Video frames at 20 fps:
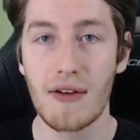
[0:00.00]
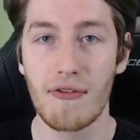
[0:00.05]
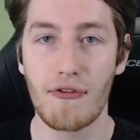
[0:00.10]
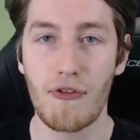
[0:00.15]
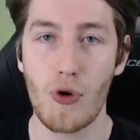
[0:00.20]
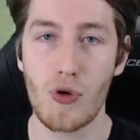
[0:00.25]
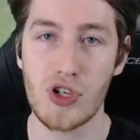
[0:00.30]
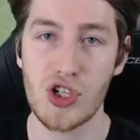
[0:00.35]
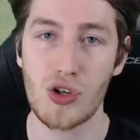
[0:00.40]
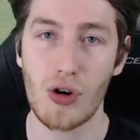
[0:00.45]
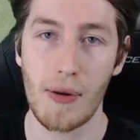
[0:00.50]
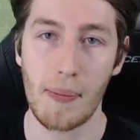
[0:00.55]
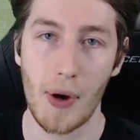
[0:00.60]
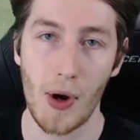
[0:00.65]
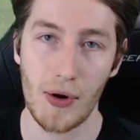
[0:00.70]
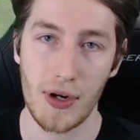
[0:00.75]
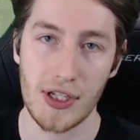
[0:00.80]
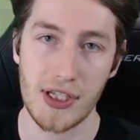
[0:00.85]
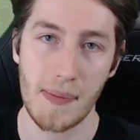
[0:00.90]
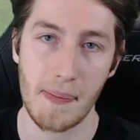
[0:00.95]
force your
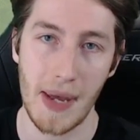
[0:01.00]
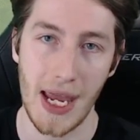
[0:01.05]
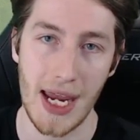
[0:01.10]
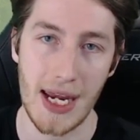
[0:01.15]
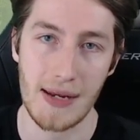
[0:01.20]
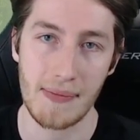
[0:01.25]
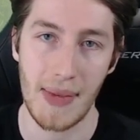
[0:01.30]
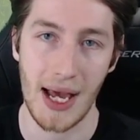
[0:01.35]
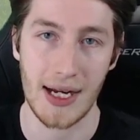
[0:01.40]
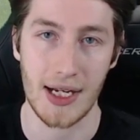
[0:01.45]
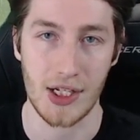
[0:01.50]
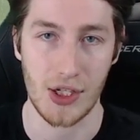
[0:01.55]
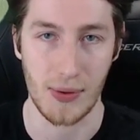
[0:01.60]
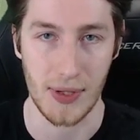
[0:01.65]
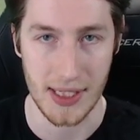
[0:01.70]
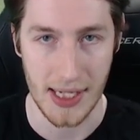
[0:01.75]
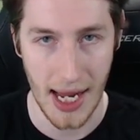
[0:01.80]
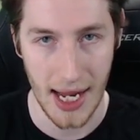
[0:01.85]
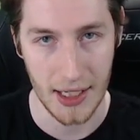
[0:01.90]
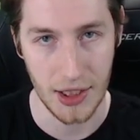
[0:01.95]
opponent to pay mana to
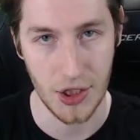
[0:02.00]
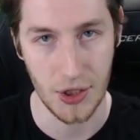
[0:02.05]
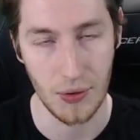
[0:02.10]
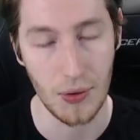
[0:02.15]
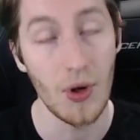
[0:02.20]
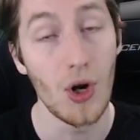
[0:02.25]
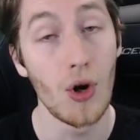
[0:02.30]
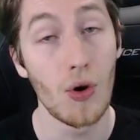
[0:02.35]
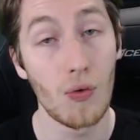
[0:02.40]
attack you.